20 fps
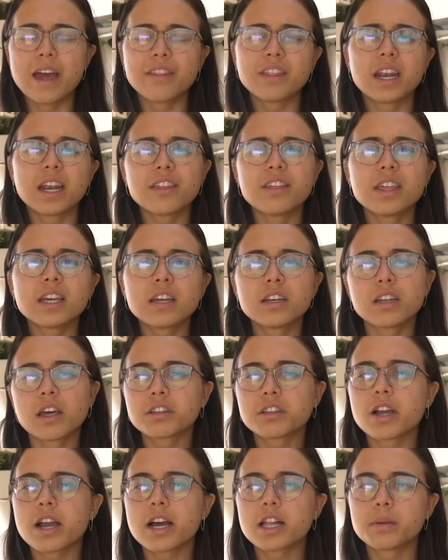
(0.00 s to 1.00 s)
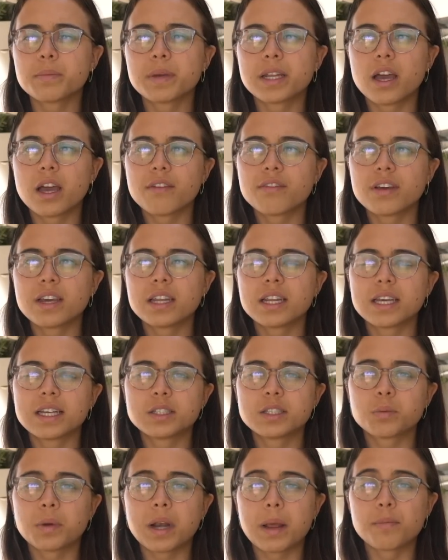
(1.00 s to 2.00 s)
And then I think another element of it
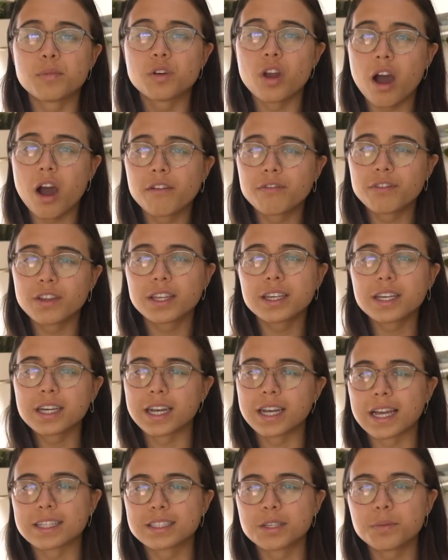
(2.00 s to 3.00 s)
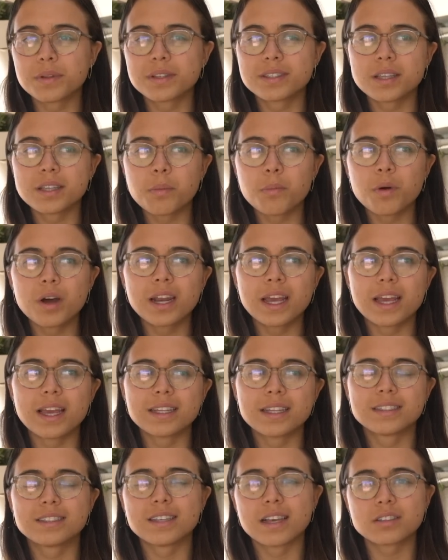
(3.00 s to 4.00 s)
is when I'm not feeling connected with someone,
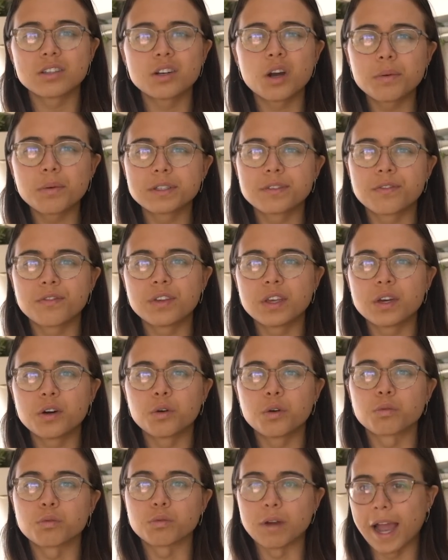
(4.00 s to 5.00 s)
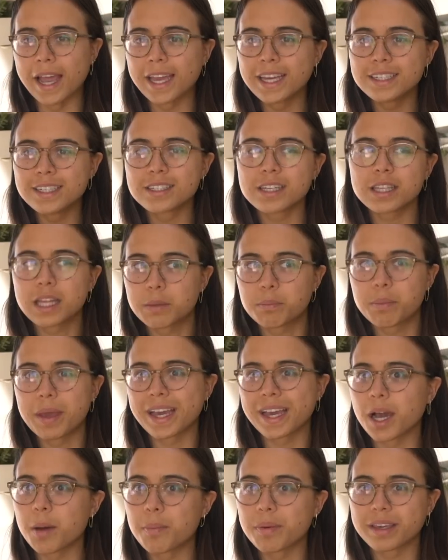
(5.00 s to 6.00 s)
it doesn't always feel right to like
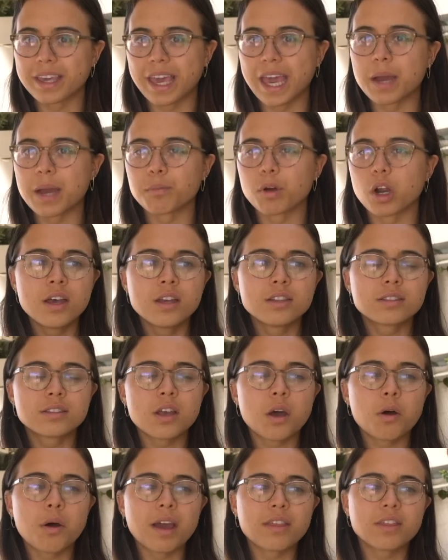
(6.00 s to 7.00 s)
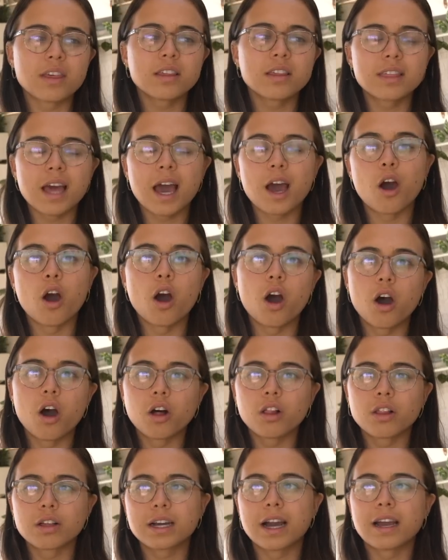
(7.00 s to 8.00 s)
pick up a camera. So I think that
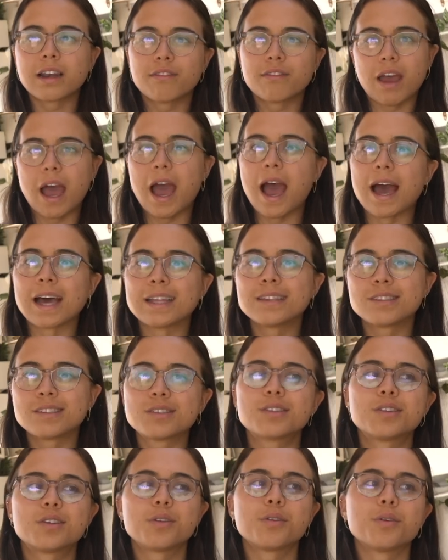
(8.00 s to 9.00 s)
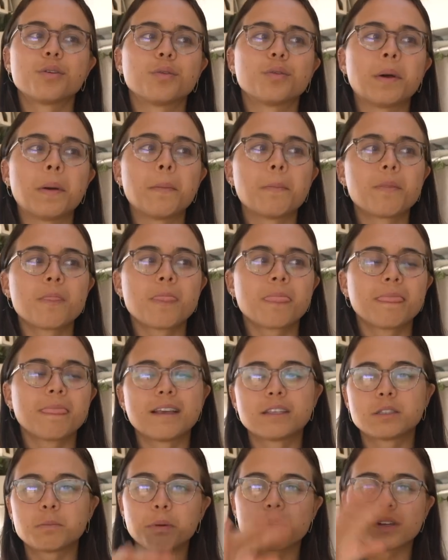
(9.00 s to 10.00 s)
all kind of adds to
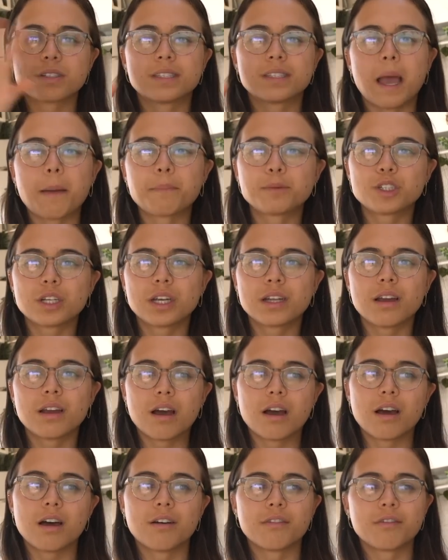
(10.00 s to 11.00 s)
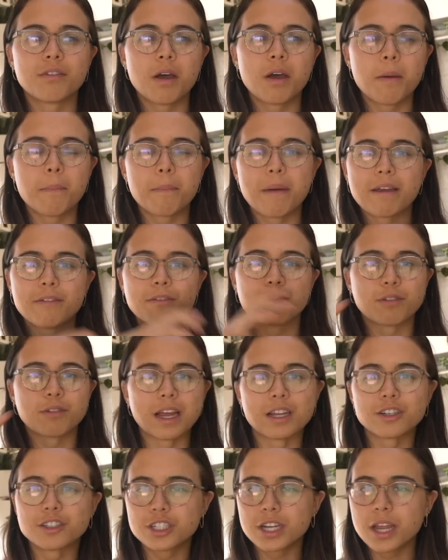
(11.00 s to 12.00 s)
this perception of my
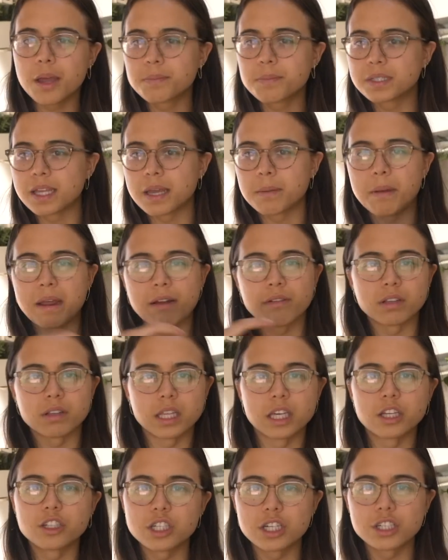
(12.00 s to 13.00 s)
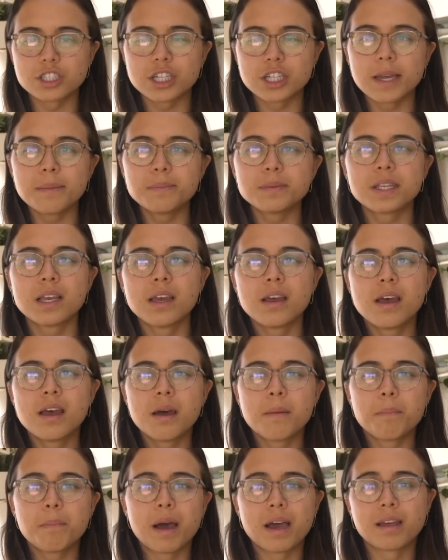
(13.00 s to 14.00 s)
friendships and my relationships,
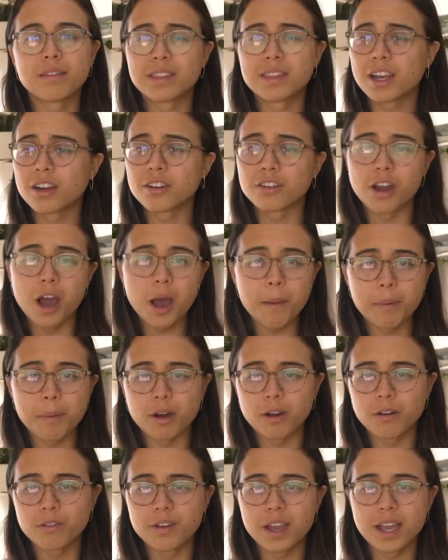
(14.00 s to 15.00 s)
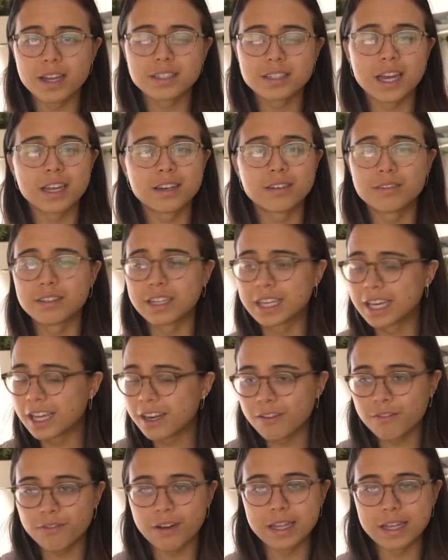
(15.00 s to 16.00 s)
but they're not perfect. I get
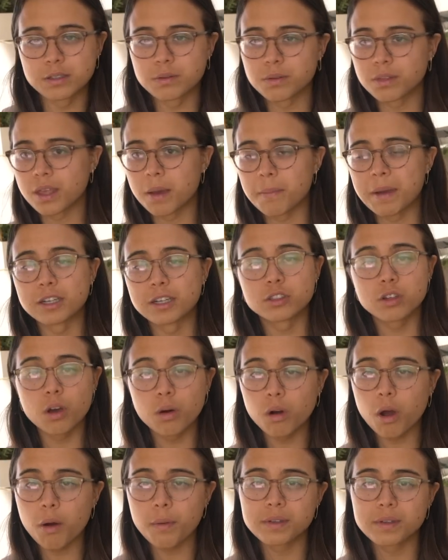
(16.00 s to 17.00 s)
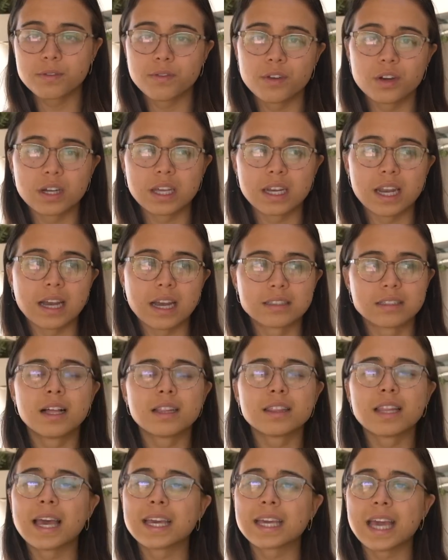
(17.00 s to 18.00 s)
in fights with them. I don't always feel
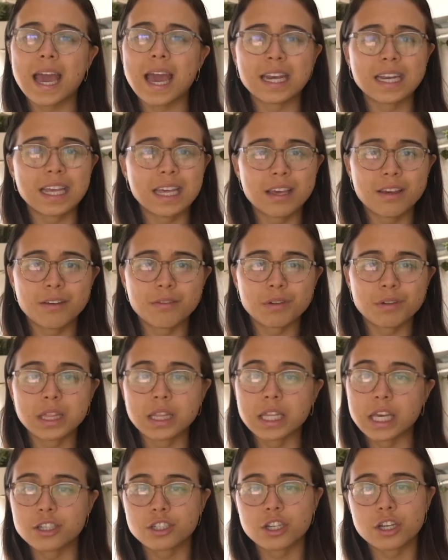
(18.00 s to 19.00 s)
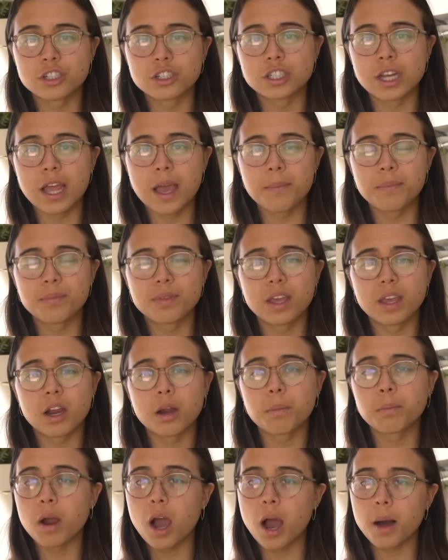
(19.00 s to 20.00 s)
connected. Like any relationship, there
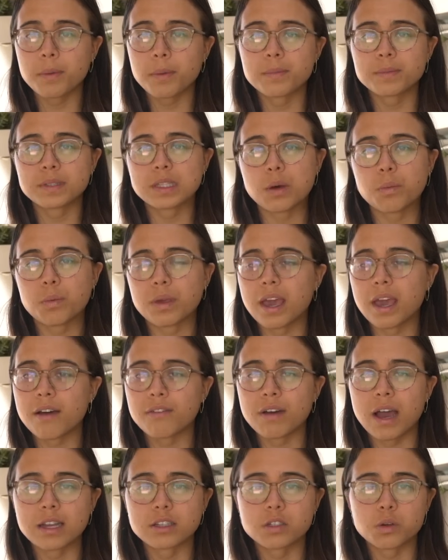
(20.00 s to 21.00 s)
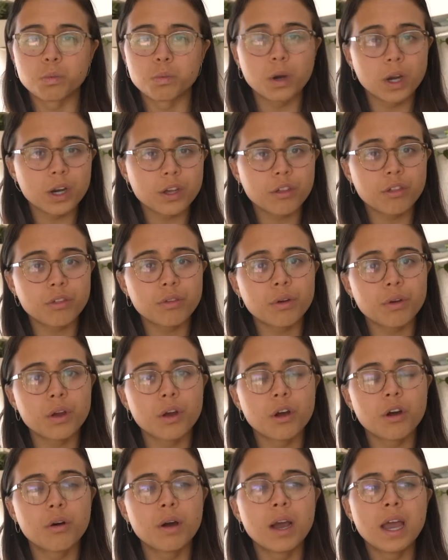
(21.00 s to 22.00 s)
are problems that we have had to work
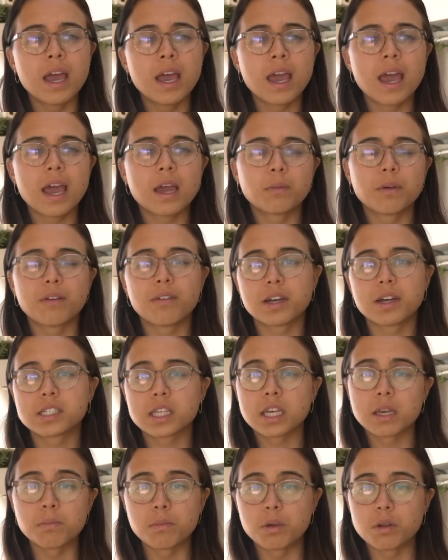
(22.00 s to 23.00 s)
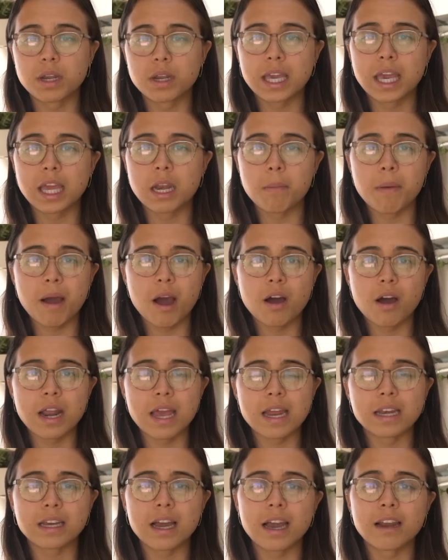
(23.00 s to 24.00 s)
through and we've had to communicate about
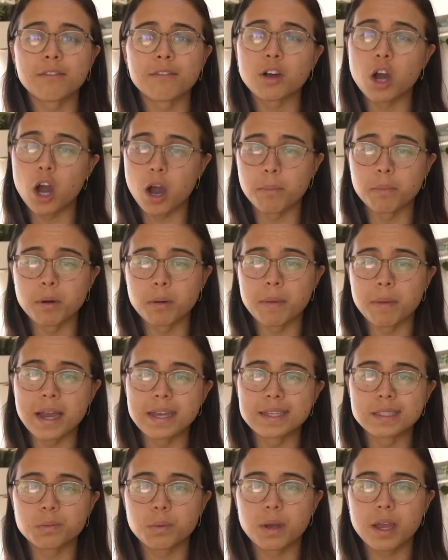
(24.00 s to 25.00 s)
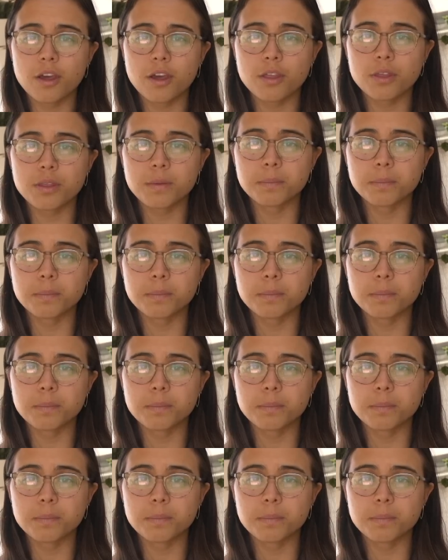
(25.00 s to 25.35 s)
and kind of compromise with.